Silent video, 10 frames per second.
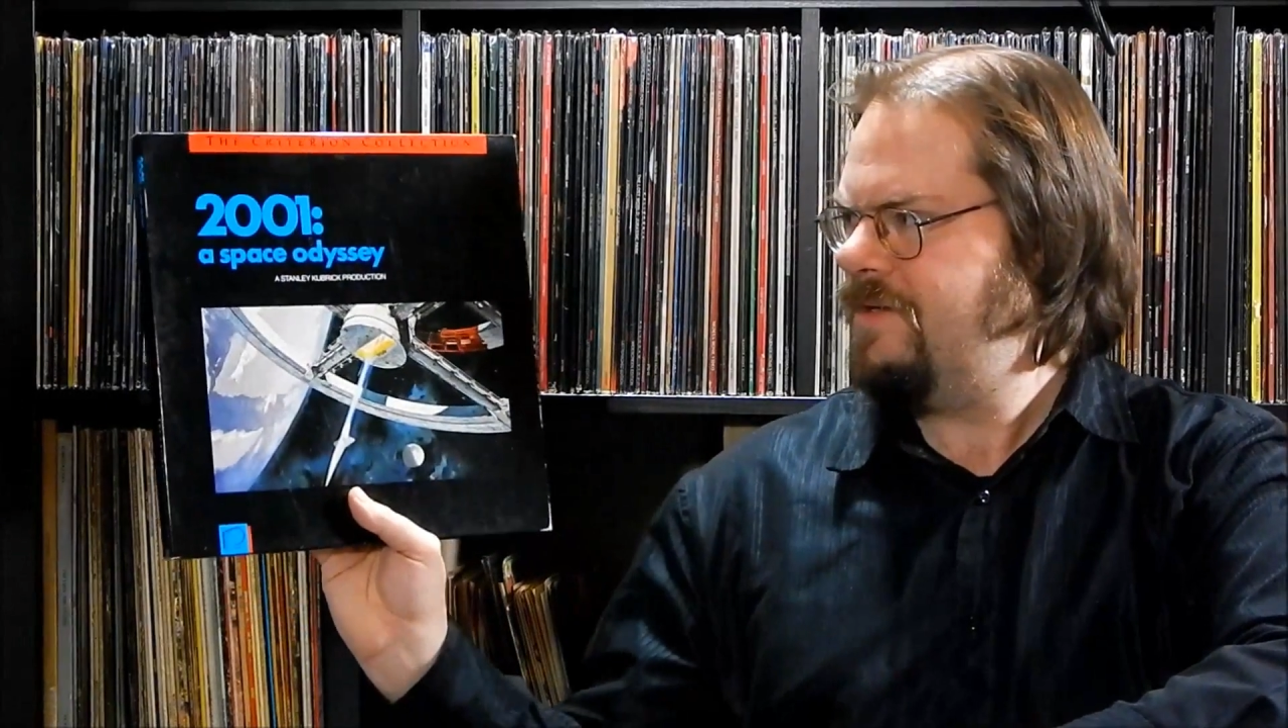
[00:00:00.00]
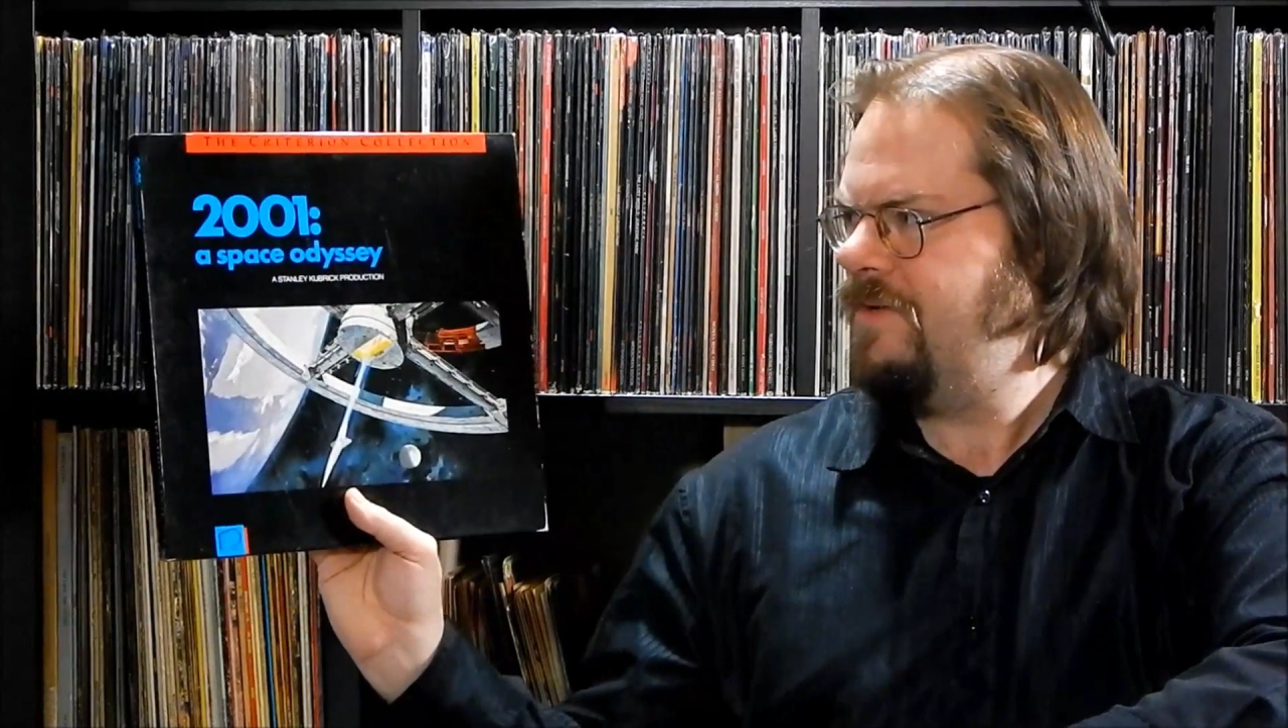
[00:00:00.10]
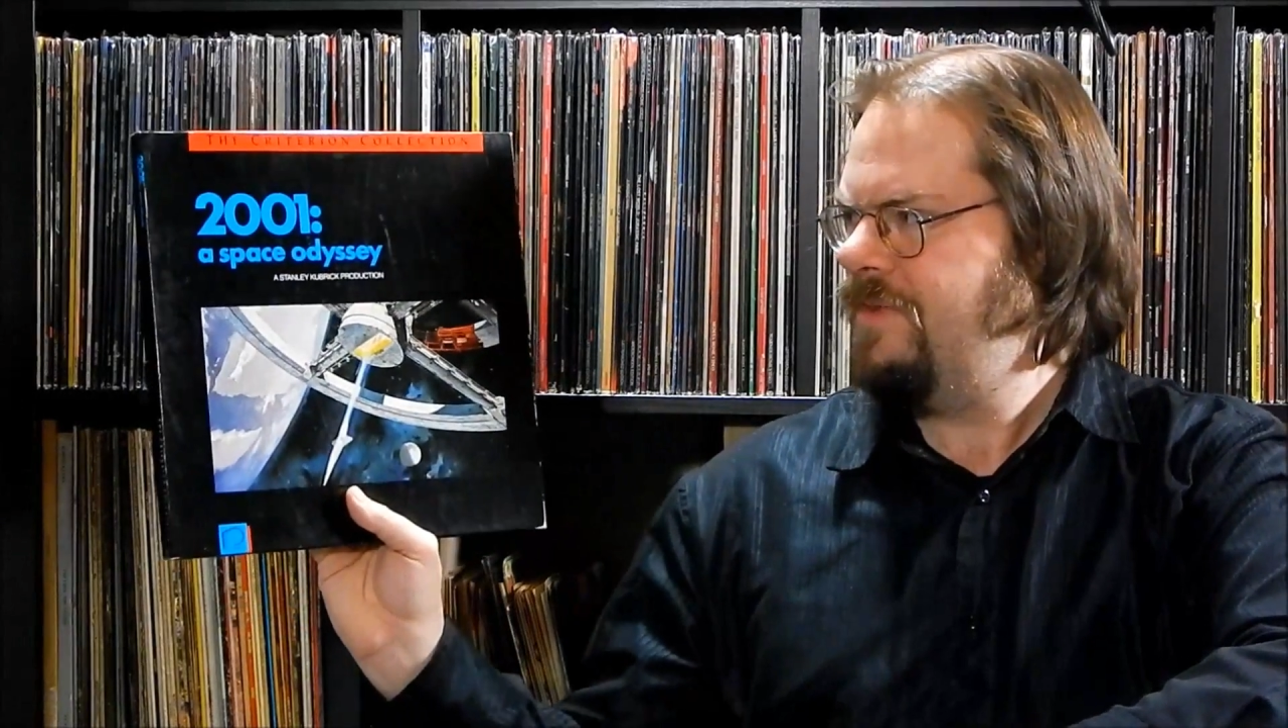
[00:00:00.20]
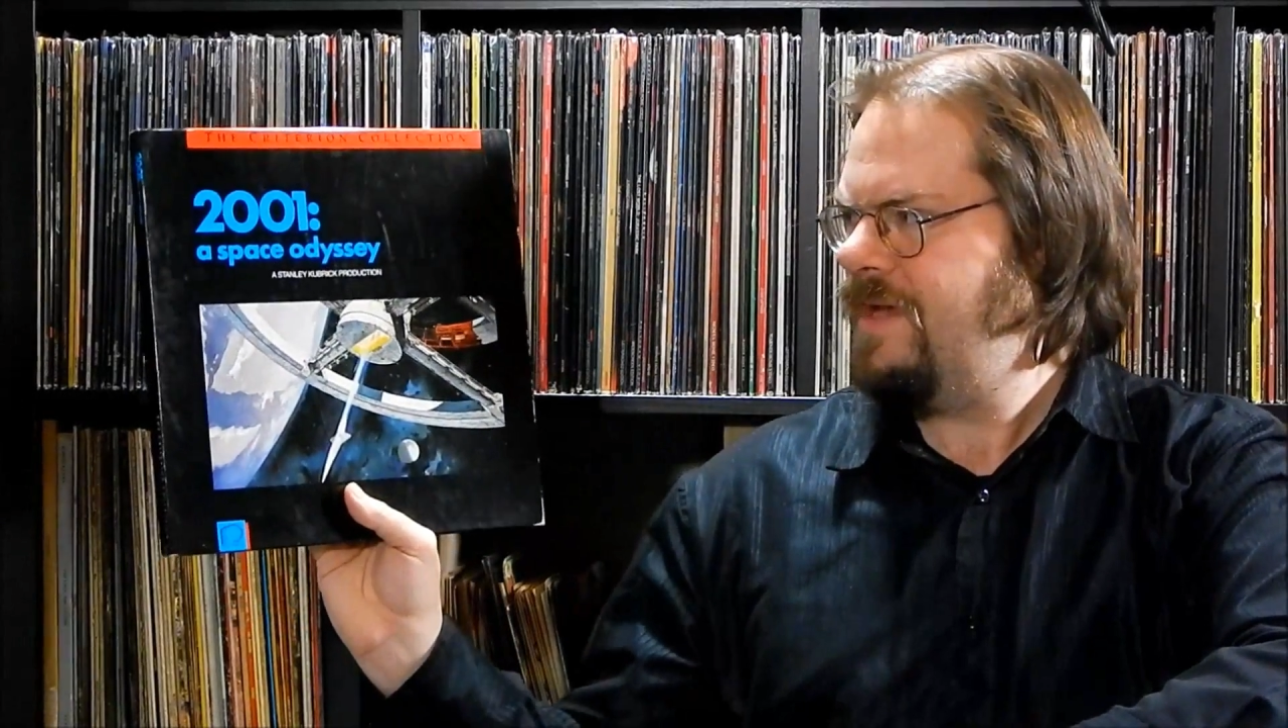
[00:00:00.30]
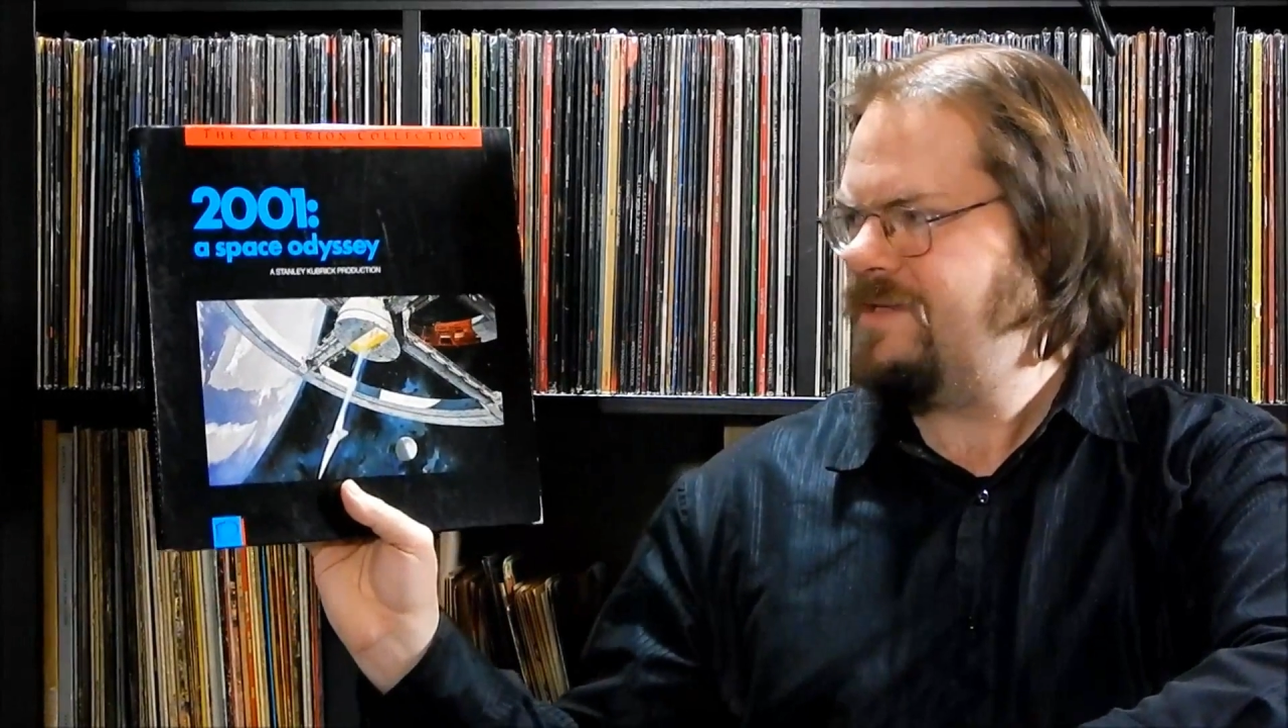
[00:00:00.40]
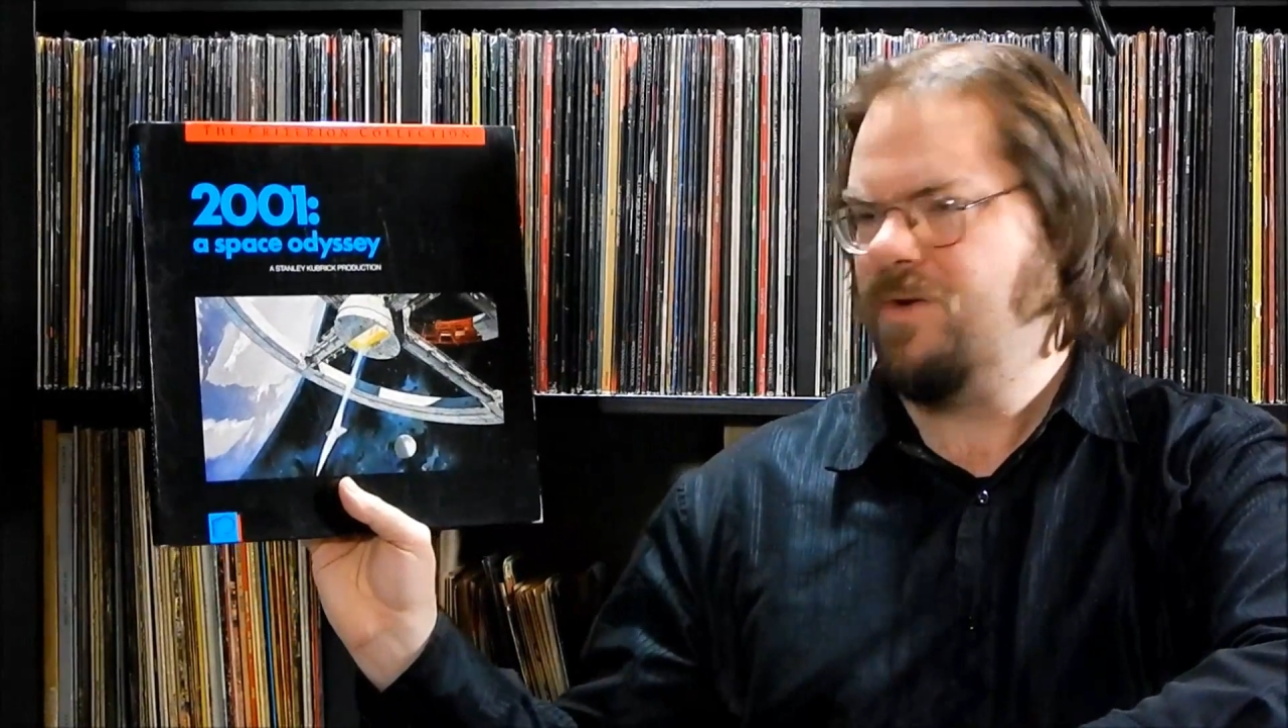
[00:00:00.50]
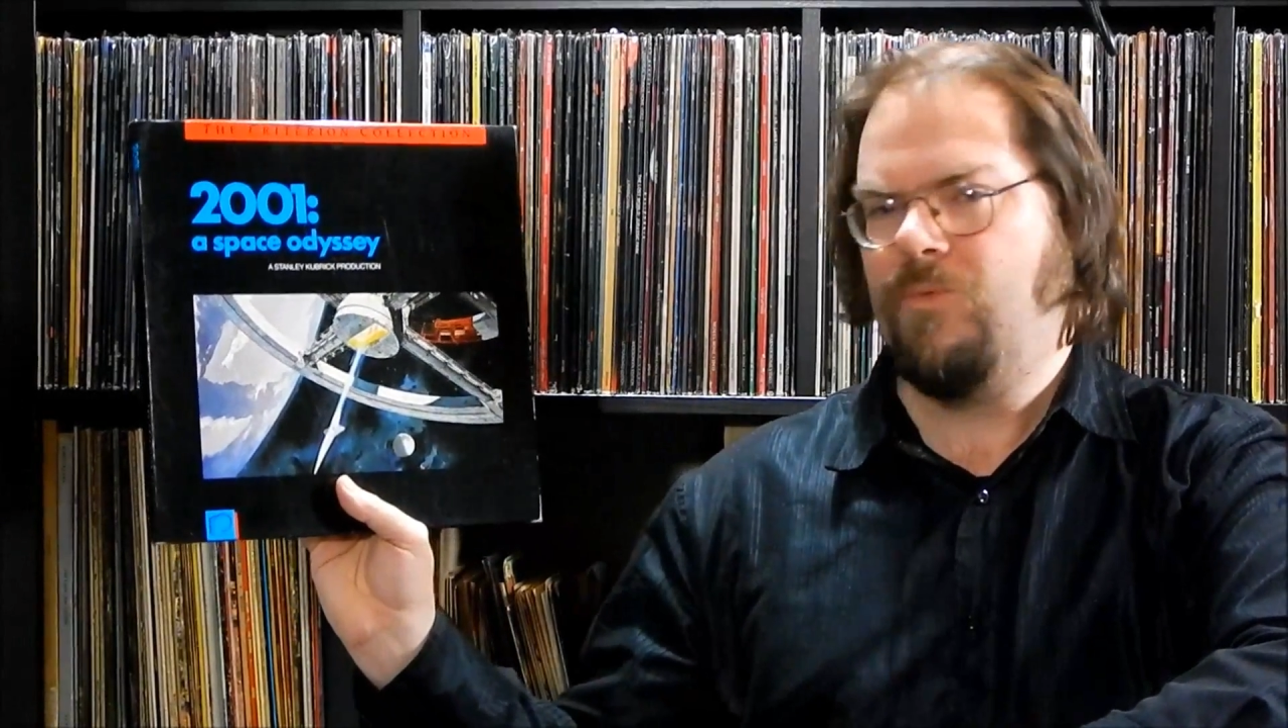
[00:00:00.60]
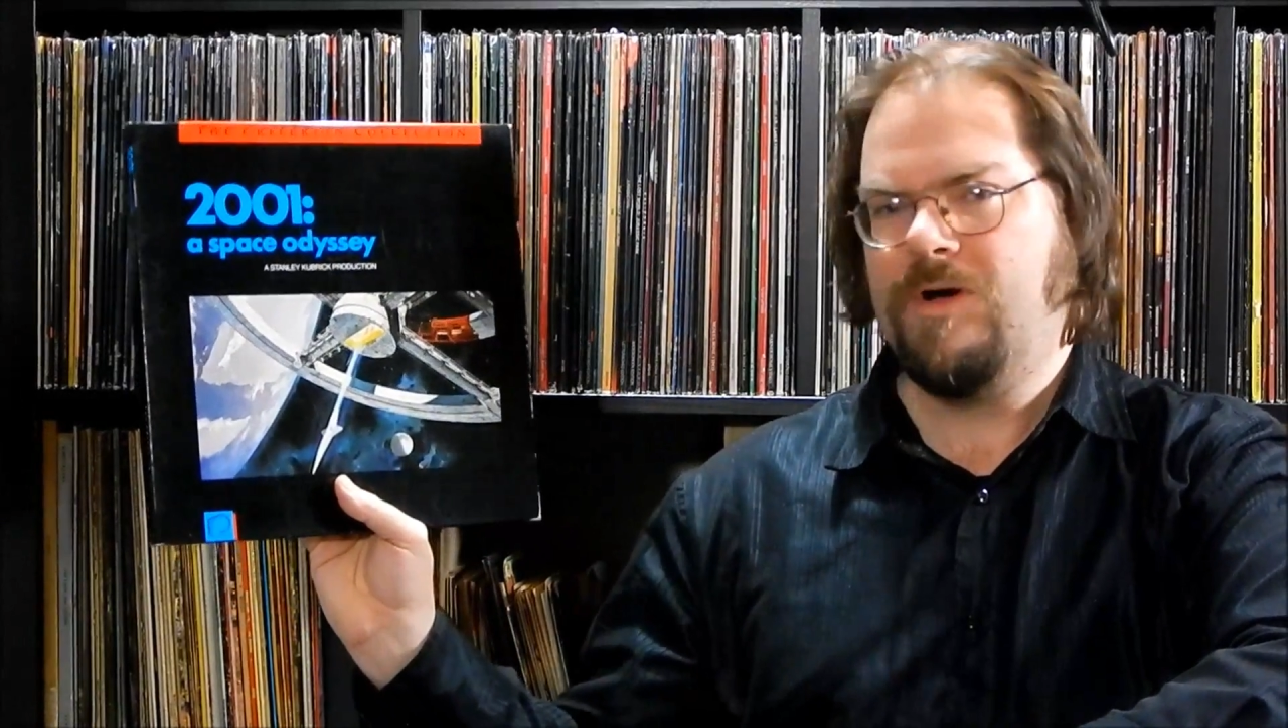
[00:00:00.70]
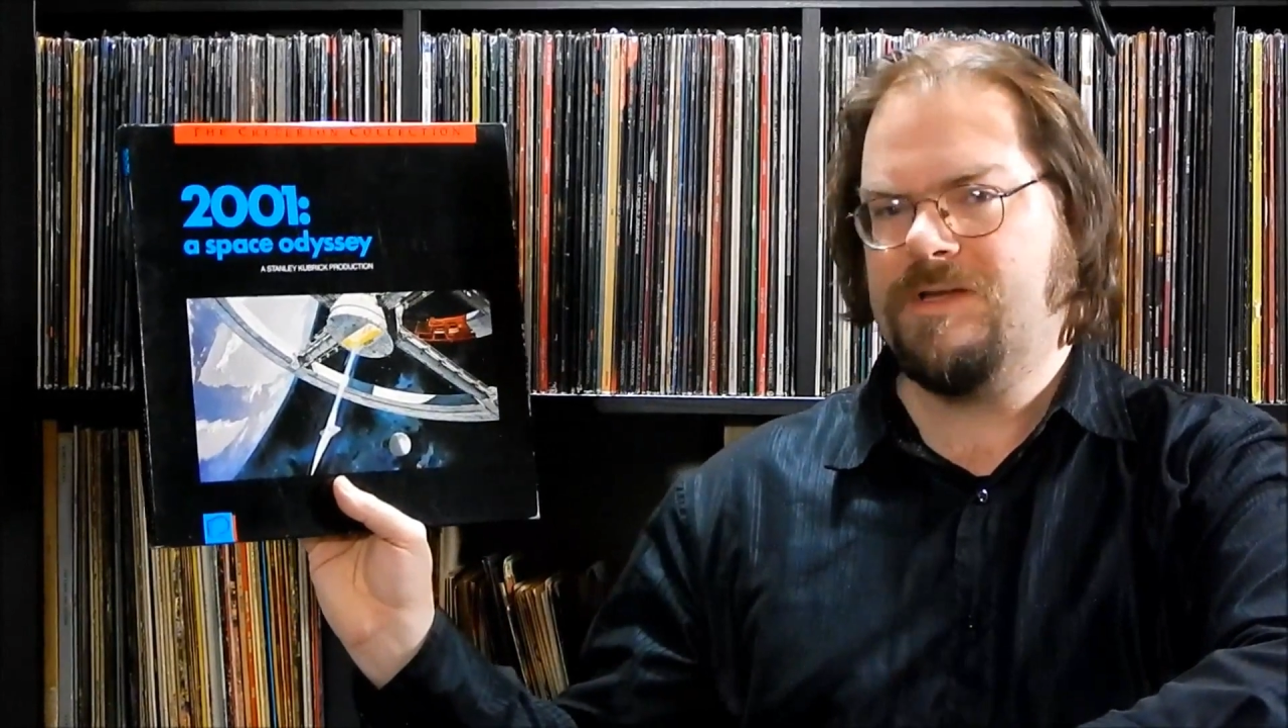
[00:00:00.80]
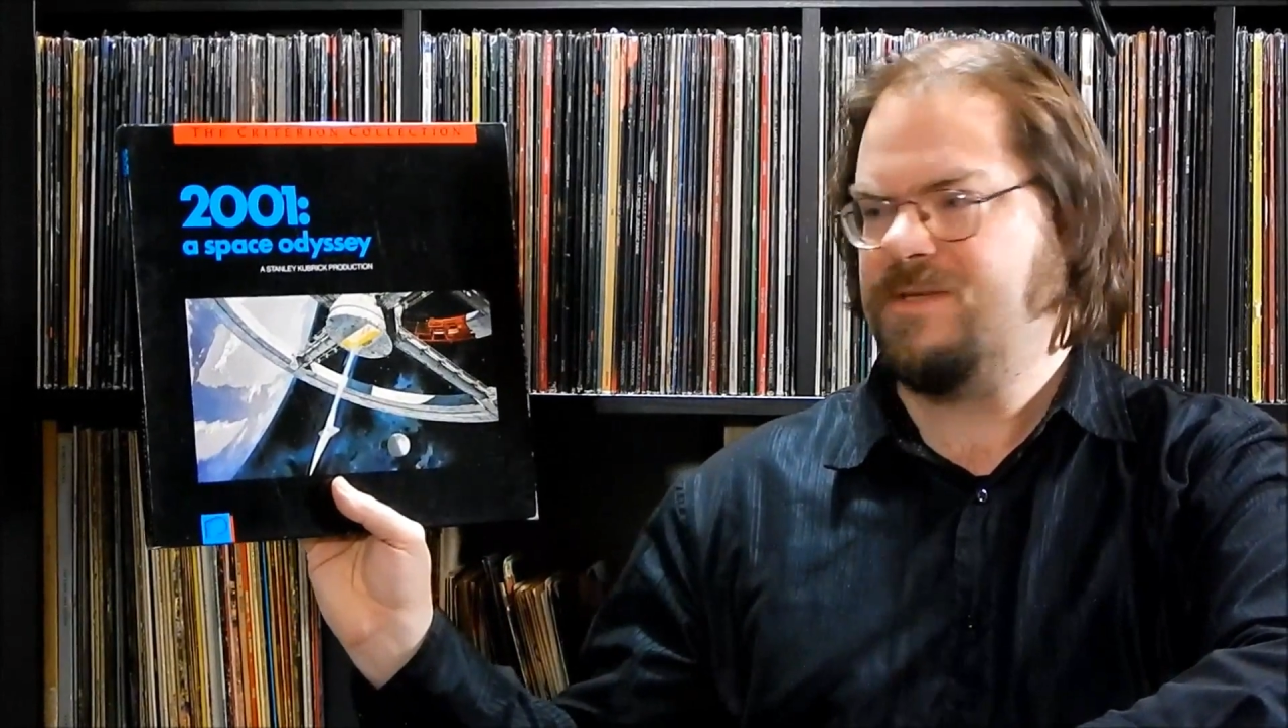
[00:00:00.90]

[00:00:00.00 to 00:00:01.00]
2001: